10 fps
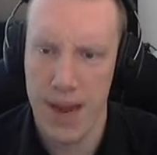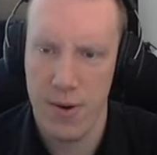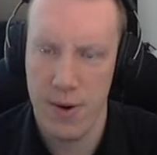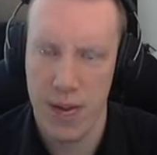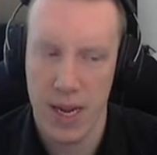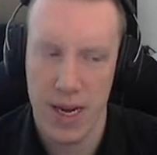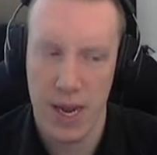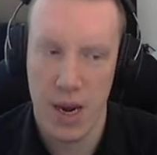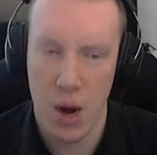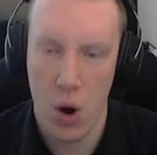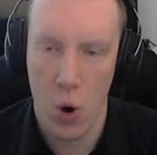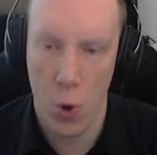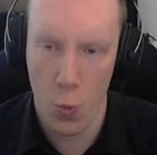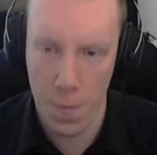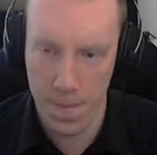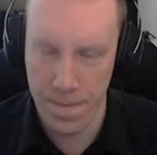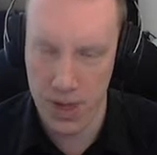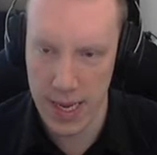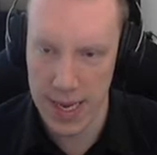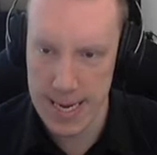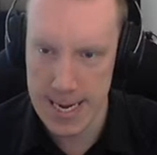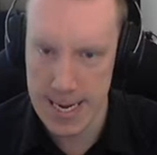Mary in and hopefully